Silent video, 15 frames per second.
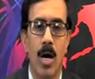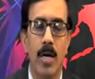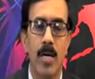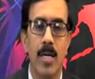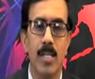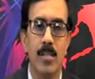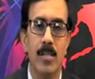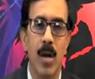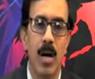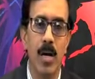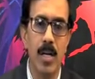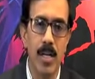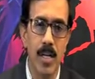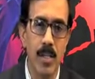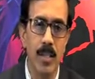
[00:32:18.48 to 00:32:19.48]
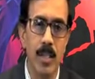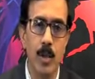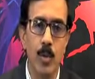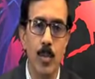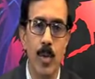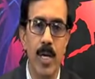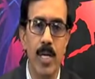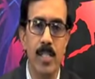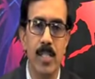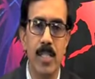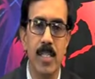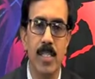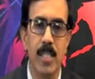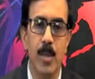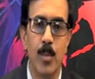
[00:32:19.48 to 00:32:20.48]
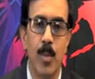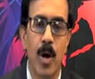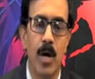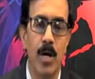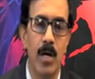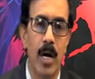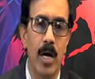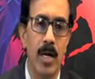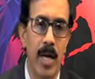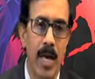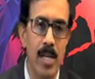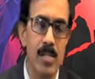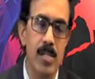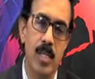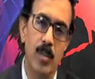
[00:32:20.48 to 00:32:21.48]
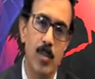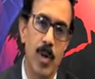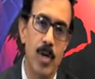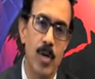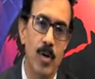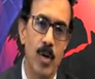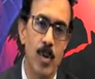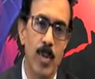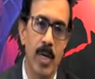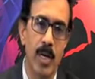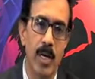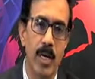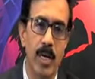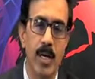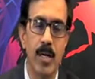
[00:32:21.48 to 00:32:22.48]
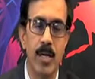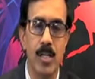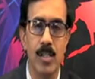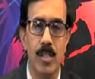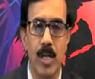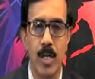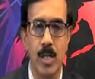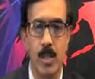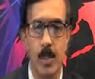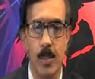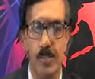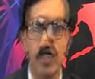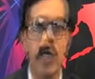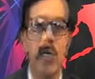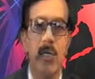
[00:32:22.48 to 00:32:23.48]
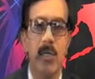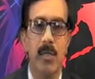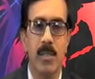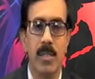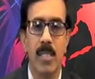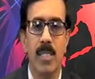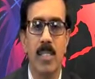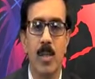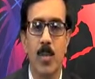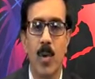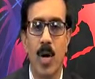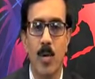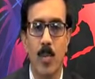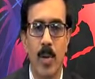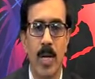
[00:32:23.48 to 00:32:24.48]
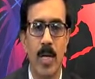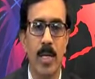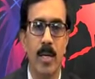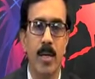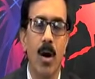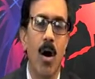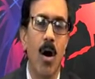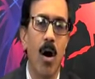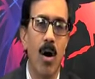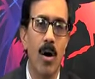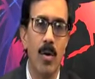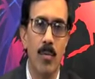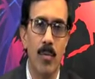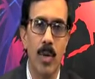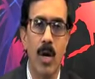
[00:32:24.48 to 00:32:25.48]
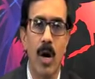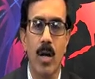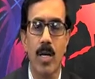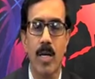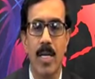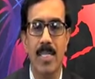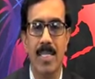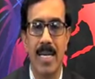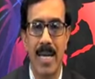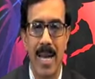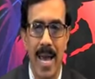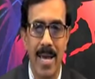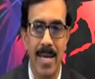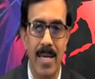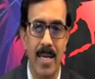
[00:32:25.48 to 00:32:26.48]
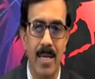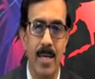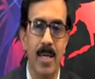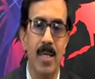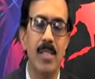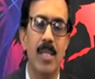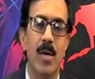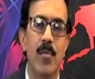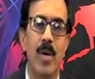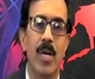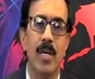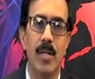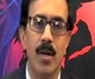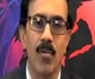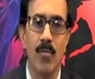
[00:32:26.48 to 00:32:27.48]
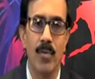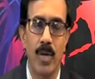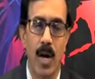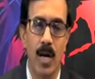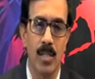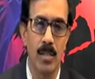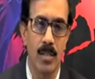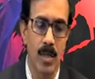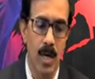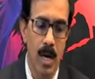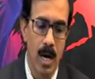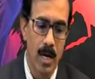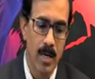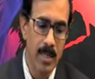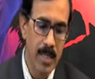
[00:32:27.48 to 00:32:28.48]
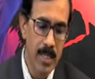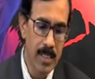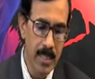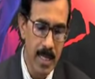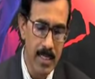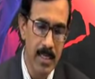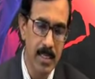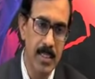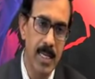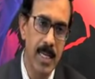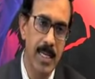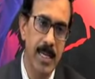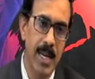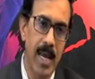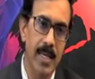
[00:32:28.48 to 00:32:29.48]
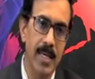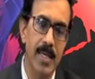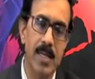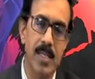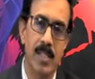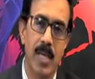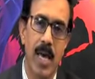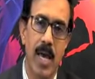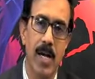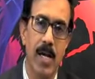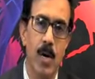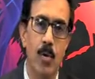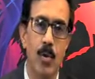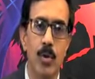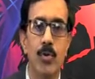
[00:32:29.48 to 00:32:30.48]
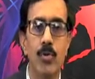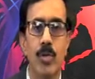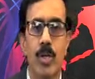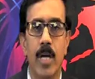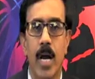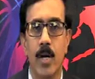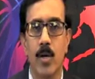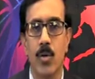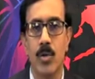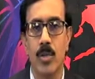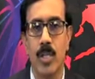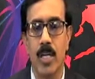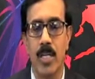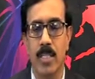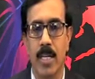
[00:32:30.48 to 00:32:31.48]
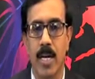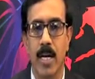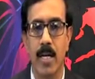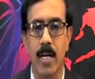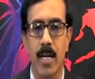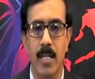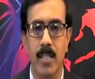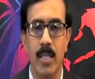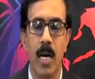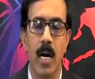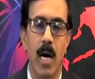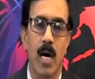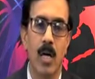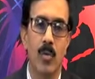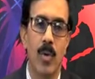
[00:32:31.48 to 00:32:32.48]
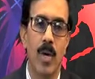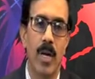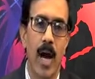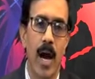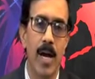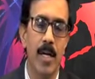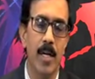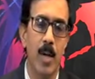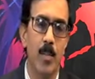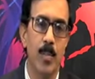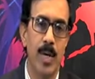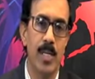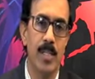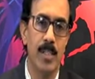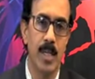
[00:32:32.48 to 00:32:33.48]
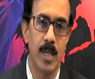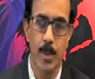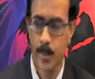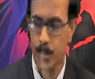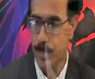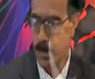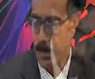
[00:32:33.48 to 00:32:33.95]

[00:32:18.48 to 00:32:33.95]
and it is not easy to break CC bond, and hence in petrochemical industries the CC bond breaking, or we call it as cracking, is a very tough task, and this essentially cracking is carried out using heterogeneous catalysts at very high temperature.